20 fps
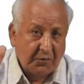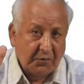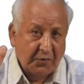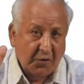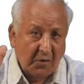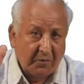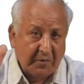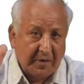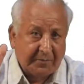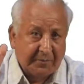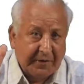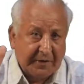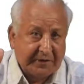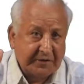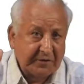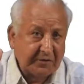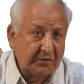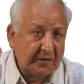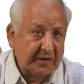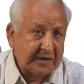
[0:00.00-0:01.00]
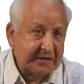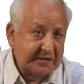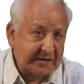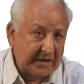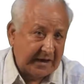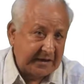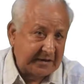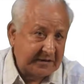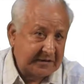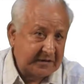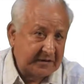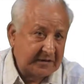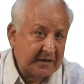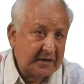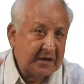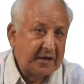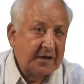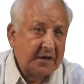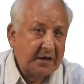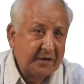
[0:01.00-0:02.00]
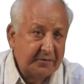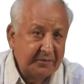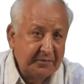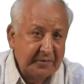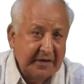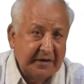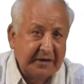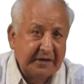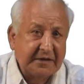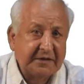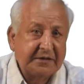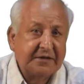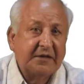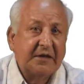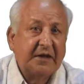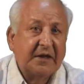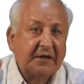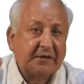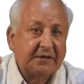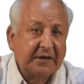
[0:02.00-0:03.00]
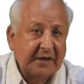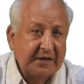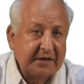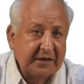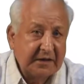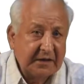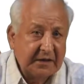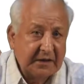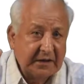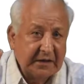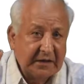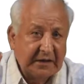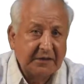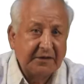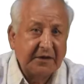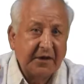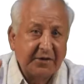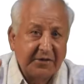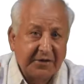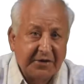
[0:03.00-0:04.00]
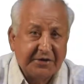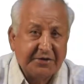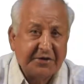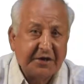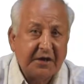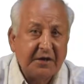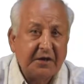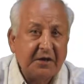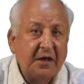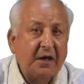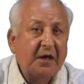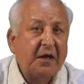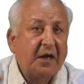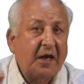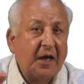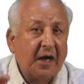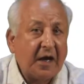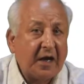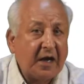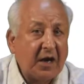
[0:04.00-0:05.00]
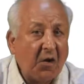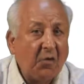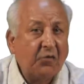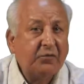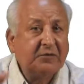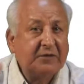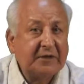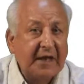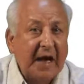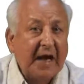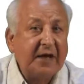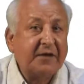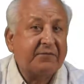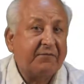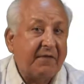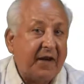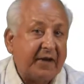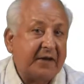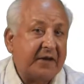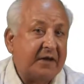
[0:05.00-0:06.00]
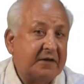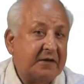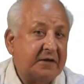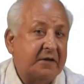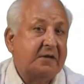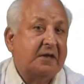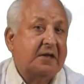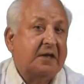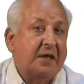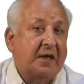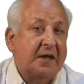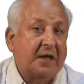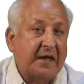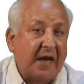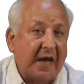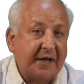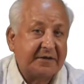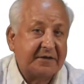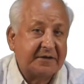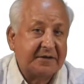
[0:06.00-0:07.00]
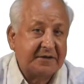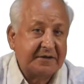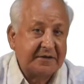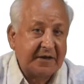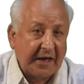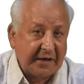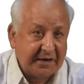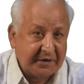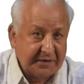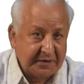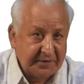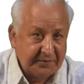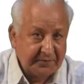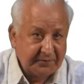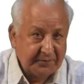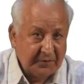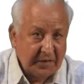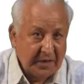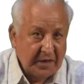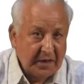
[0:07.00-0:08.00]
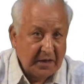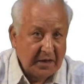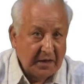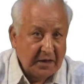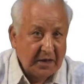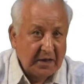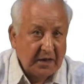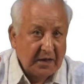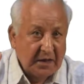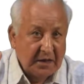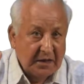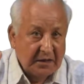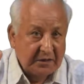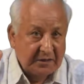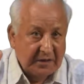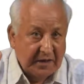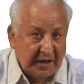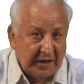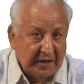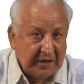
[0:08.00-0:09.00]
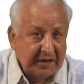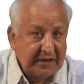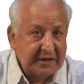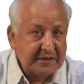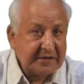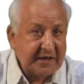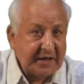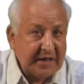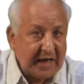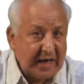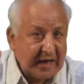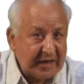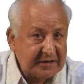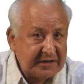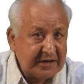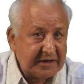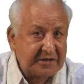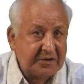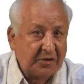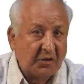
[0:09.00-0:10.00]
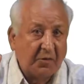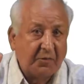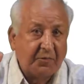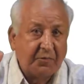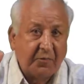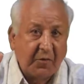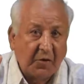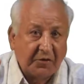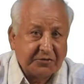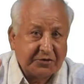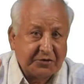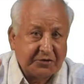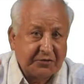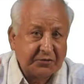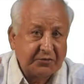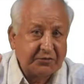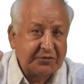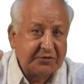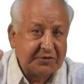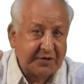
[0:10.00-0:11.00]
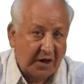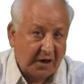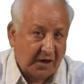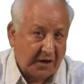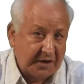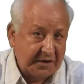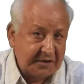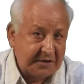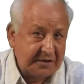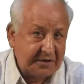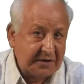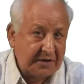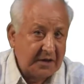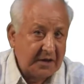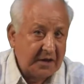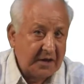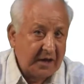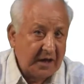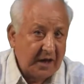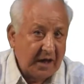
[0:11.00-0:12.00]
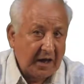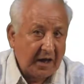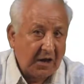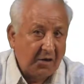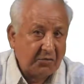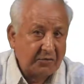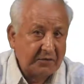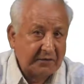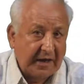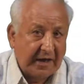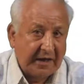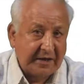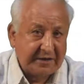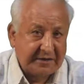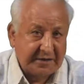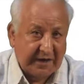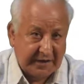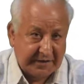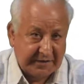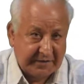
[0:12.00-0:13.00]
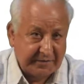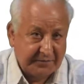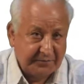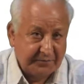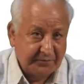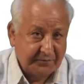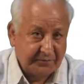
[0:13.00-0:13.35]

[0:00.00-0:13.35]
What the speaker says: from a particular site means that in the region around that vacant lattice site, there is an excess of positive charge around that site.